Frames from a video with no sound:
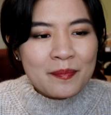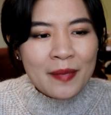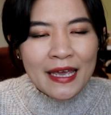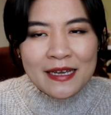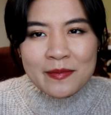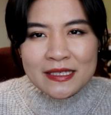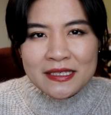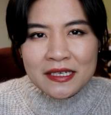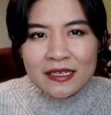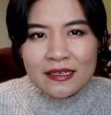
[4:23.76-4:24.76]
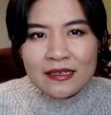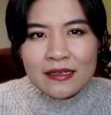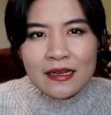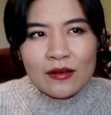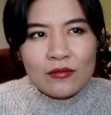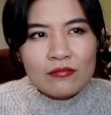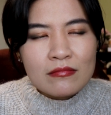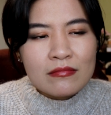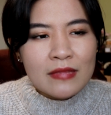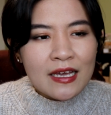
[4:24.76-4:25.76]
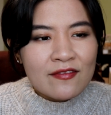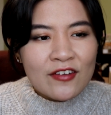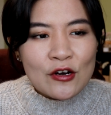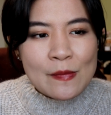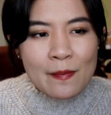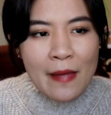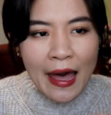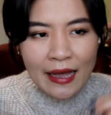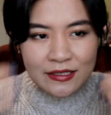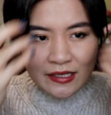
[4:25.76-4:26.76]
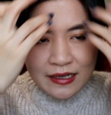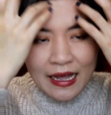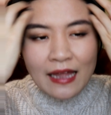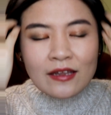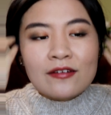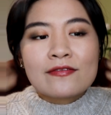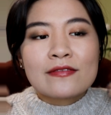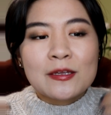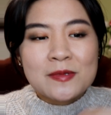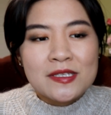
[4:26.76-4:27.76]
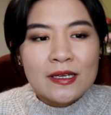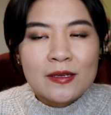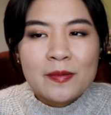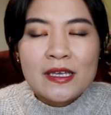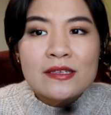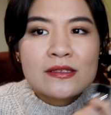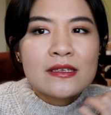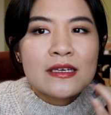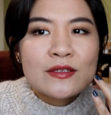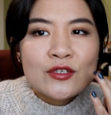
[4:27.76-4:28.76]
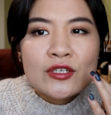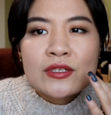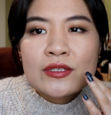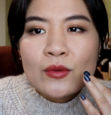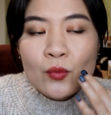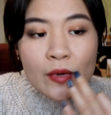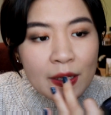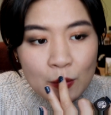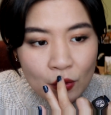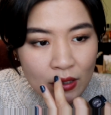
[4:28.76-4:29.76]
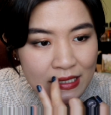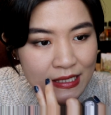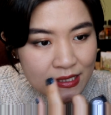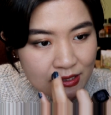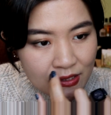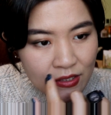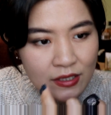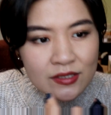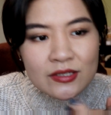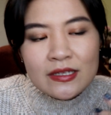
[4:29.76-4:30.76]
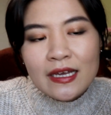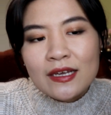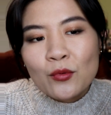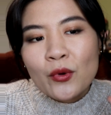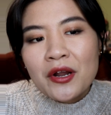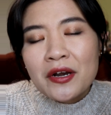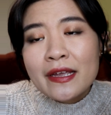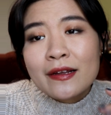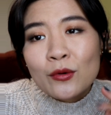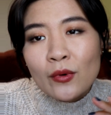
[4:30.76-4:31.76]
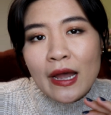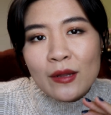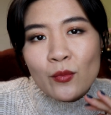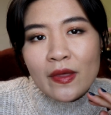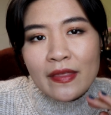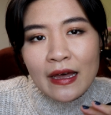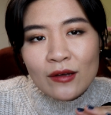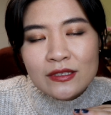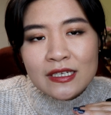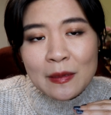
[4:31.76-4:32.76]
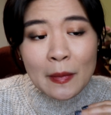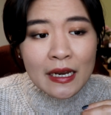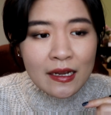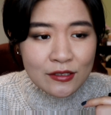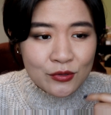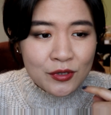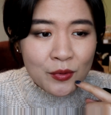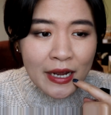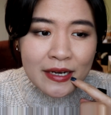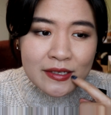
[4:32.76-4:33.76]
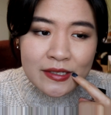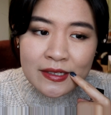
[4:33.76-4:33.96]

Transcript: pigmented, like very matte kind of lipstick, because it's just way more easier. It's like wearing a red without committing to a red.